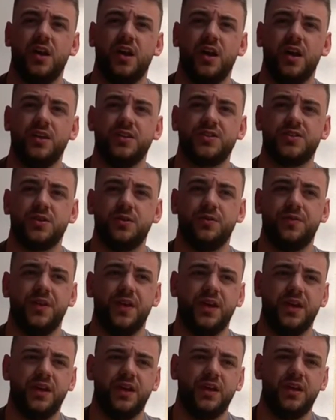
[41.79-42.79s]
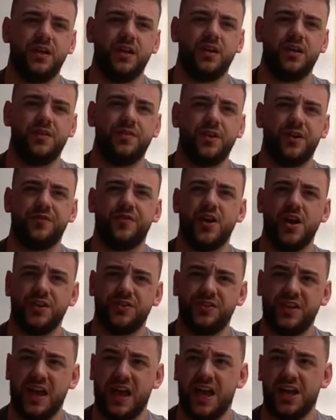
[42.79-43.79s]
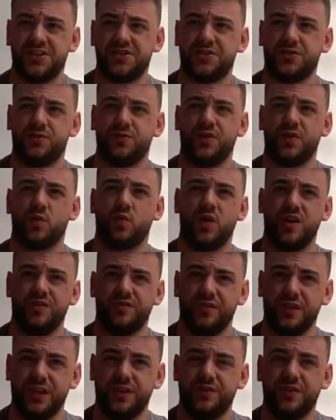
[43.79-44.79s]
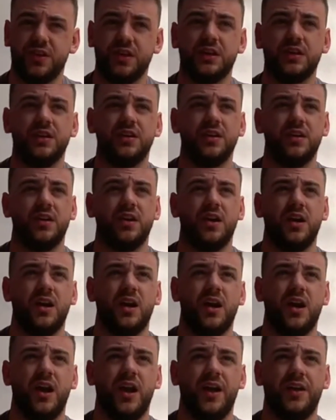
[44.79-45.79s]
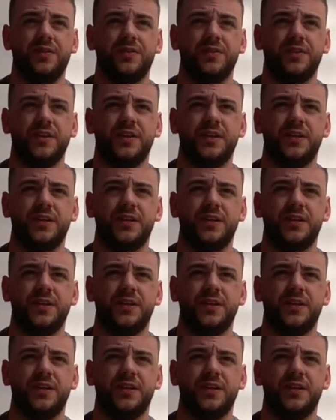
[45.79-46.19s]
and so they're very attached to their way of living, and